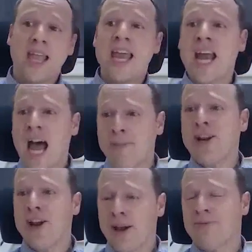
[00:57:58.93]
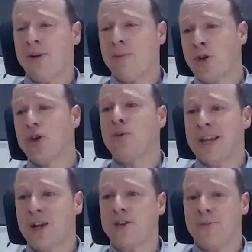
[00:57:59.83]
And I'm an alum from
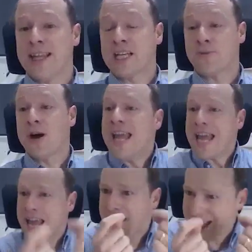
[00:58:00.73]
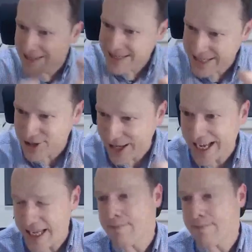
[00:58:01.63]
Grenoble École de Management. And this is, again,